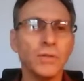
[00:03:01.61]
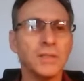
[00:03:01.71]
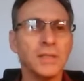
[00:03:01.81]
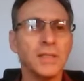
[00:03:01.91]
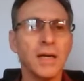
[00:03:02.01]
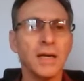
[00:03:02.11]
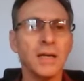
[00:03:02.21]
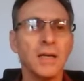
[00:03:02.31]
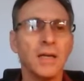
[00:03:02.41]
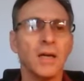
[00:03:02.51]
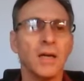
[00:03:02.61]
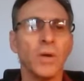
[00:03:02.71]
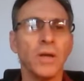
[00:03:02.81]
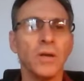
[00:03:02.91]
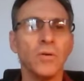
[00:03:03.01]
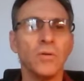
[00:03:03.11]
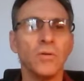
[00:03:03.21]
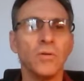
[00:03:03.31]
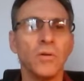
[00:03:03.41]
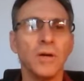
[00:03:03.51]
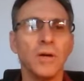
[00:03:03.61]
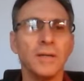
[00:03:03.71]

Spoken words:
this year, where you